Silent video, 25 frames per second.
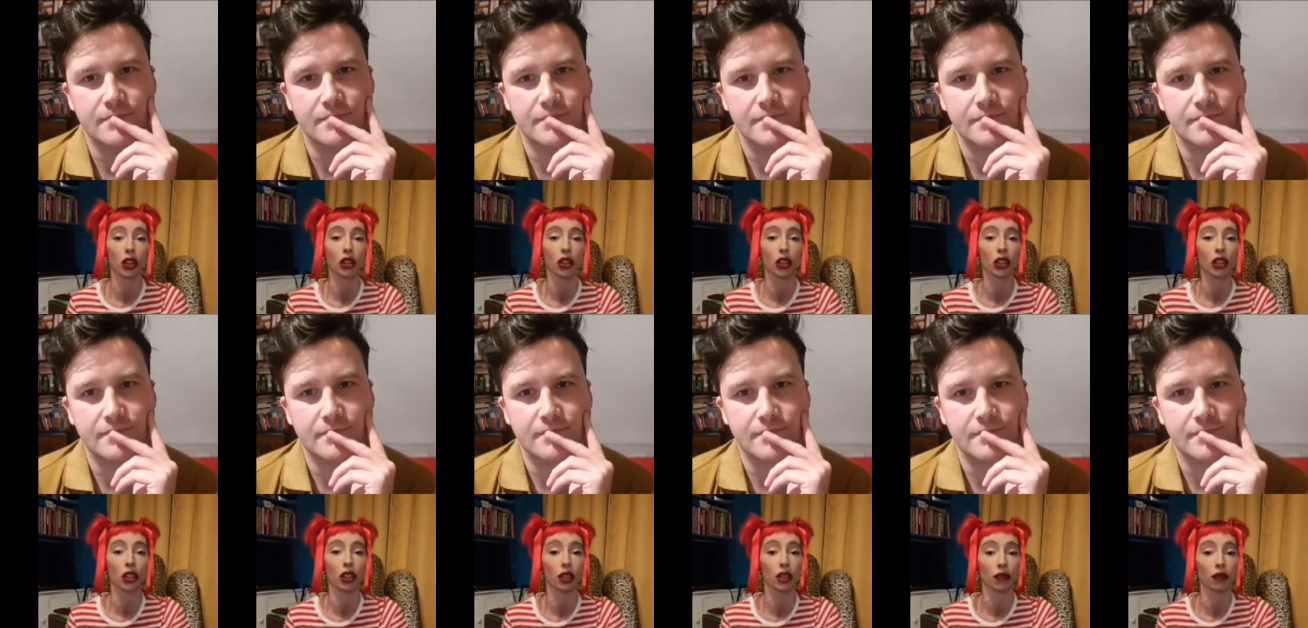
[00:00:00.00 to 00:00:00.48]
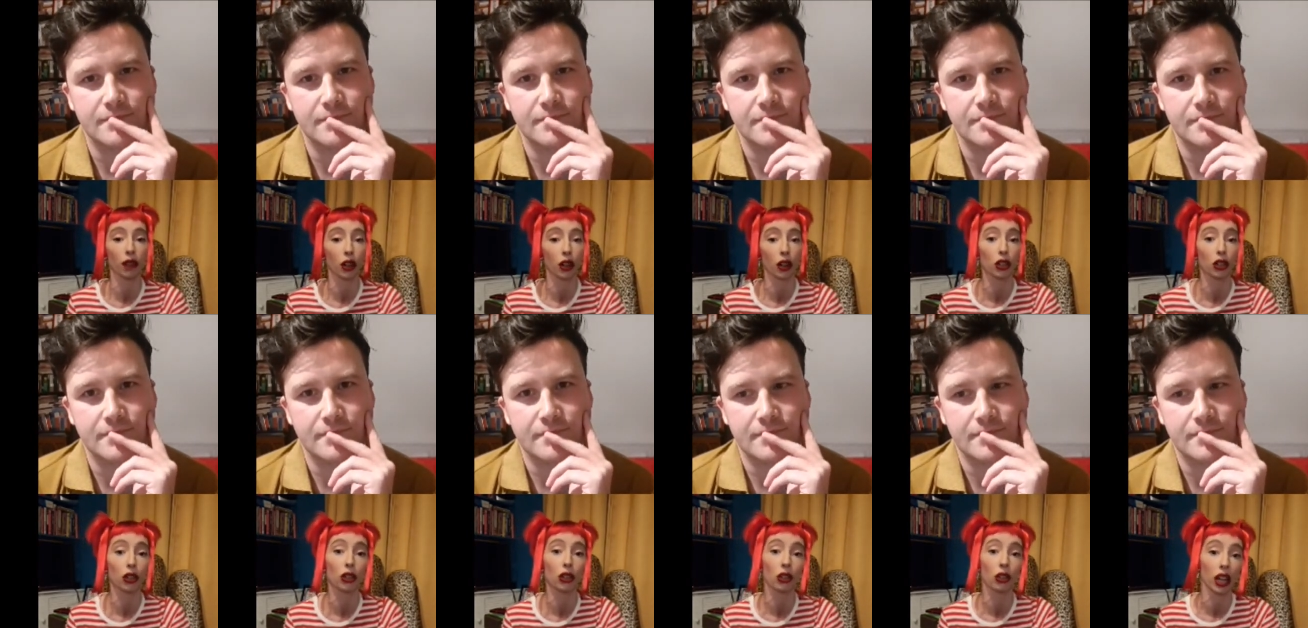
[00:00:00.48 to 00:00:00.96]
Speaker 1: to functional
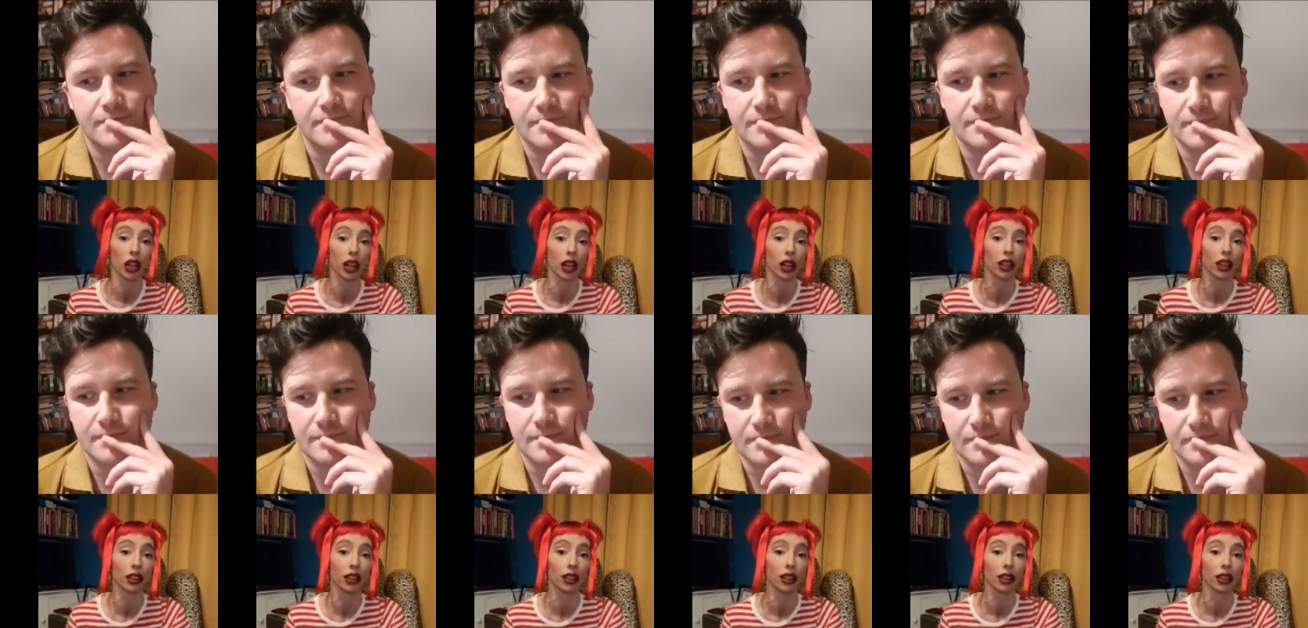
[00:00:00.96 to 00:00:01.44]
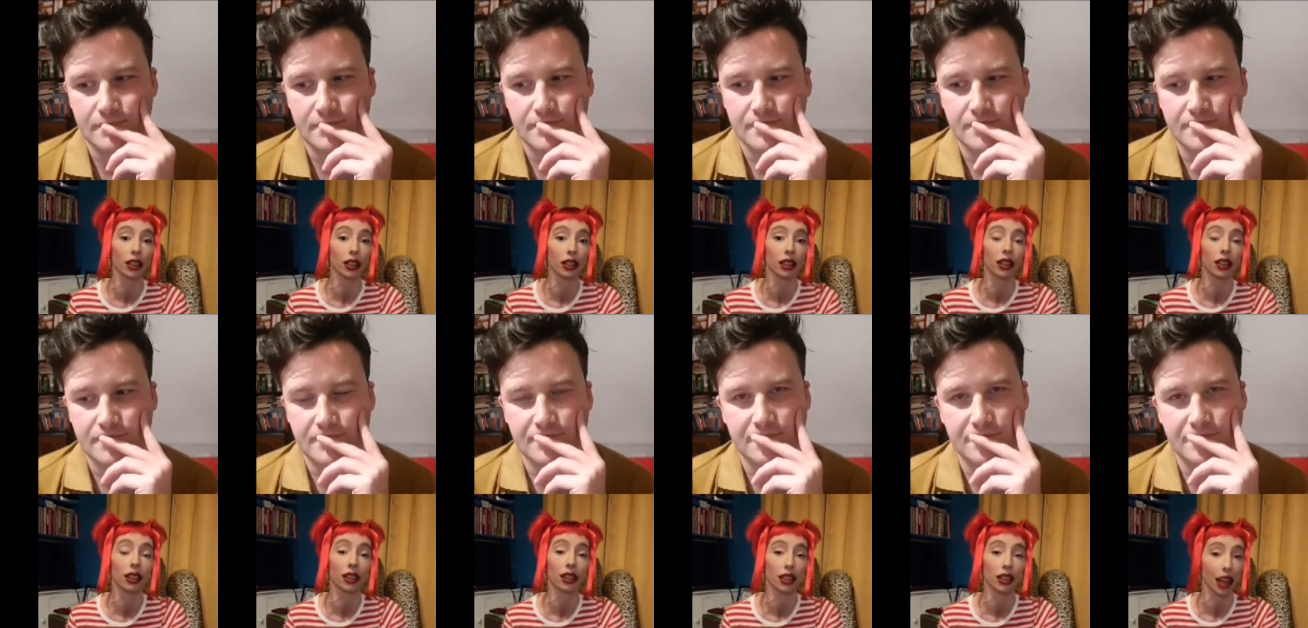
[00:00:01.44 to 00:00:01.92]
curtains
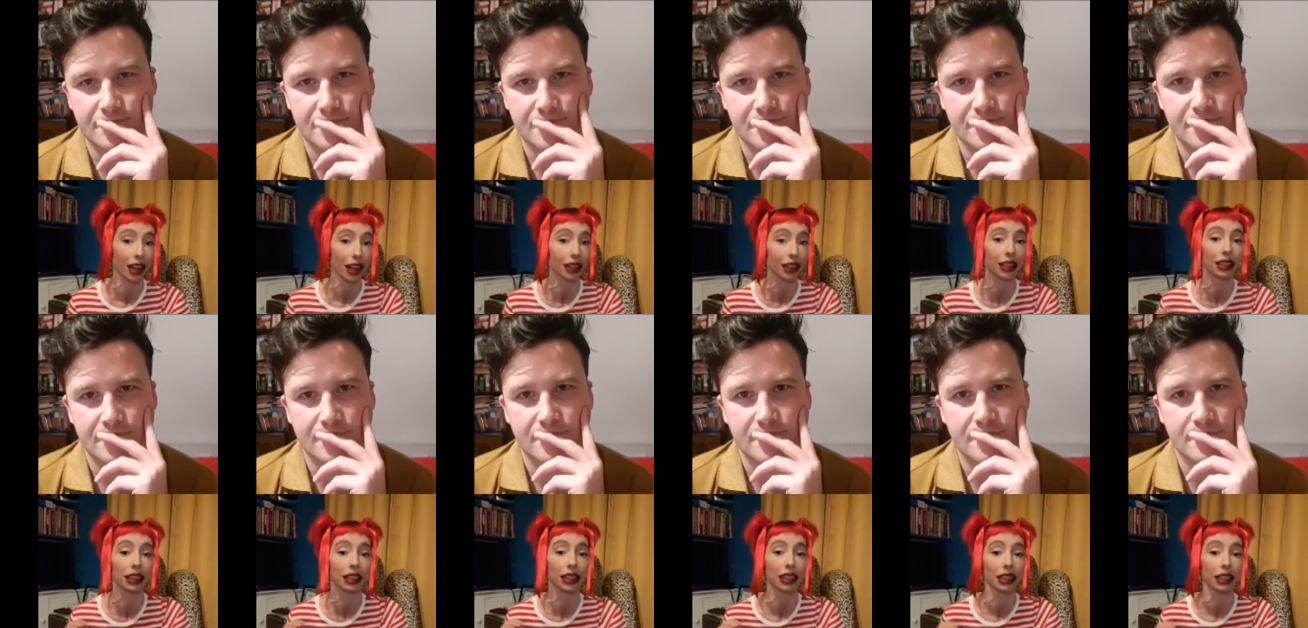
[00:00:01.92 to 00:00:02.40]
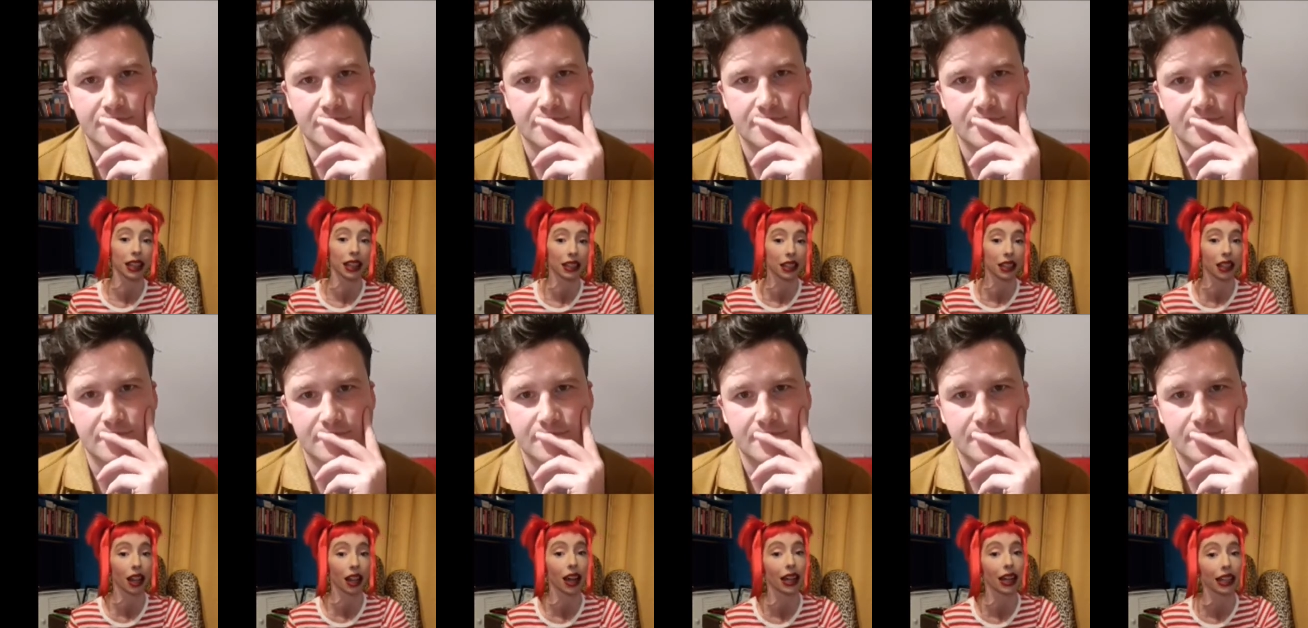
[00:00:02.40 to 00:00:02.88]
silently lets the light
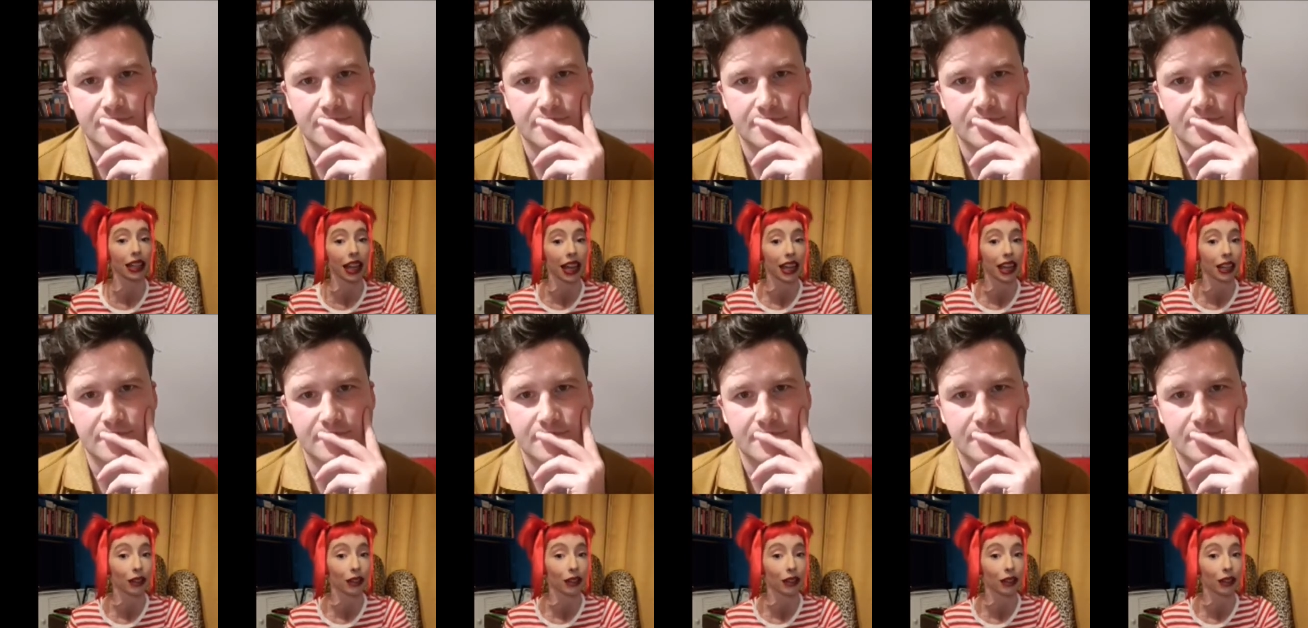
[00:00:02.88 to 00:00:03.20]
get in.